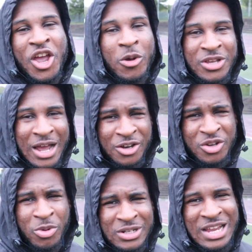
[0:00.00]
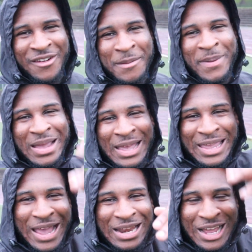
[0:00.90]
Yo, what's going on? It's your boy Tarek back
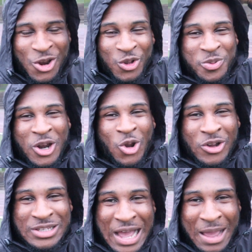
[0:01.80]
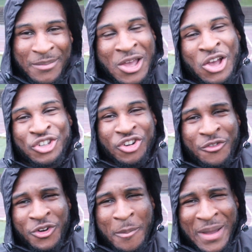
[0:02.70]
again. I know it's been a long time. Sorry
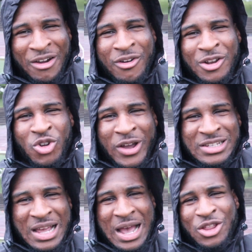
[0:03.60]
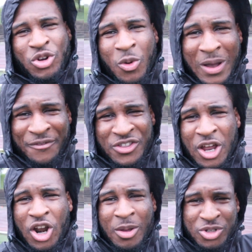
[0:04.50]
for the background noise. I don't know why. I think the
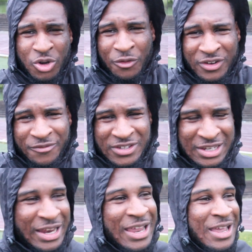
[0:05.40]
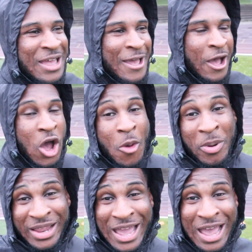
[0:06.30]
alarm's gone off in the facility. Um,
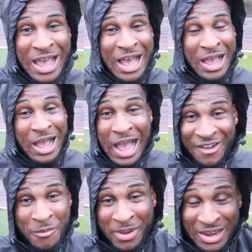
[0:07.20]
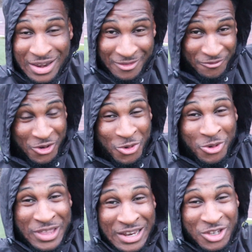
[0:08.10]
but yeah, I haven't been
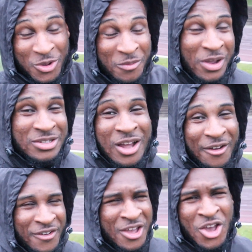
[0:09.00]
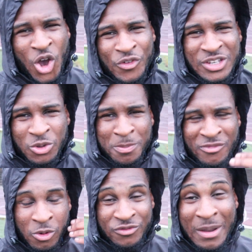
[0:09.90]
recording, doing much stuff. Obviously, it
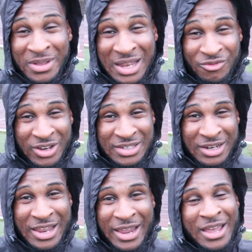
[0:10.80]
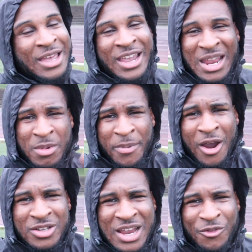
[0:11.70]
was, it was Ramadan recently. Eid
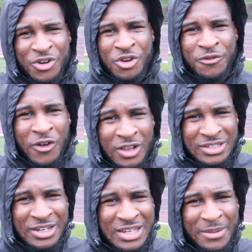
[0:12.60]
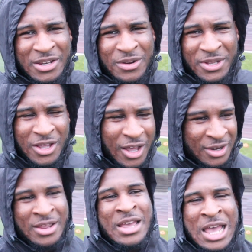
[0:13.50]
Mubarak to everyone who fasted and celebrates
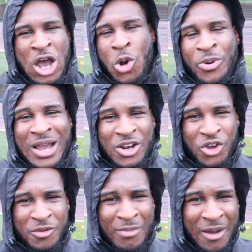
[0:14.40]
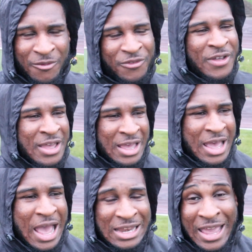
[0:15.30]
Ramadan. Hope you had a good month.
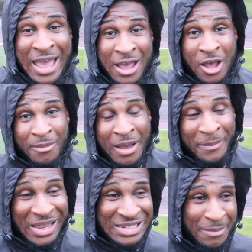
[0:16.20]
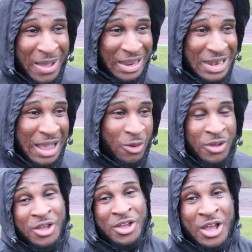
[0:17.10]
And yeah, um, I'm basically back now
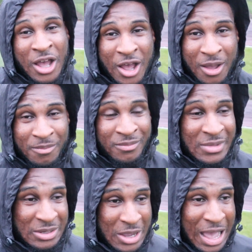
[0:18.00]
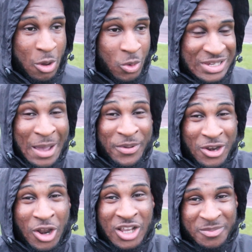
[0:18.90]
um, how what's
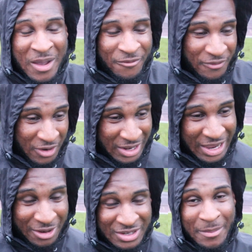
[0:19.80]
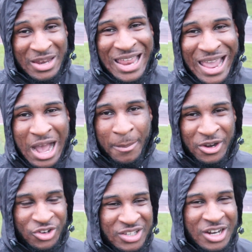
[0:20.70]
happening last month. I'm gonna get onto that a bit later,
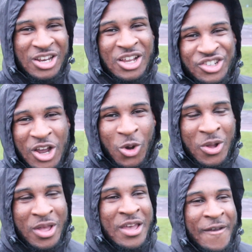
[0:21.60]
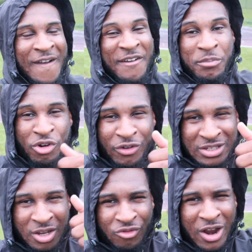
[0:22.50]
but just in a nutshell, I've
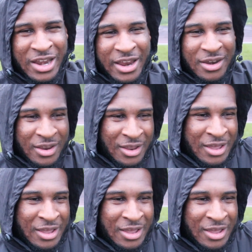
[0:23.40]
progressed to running.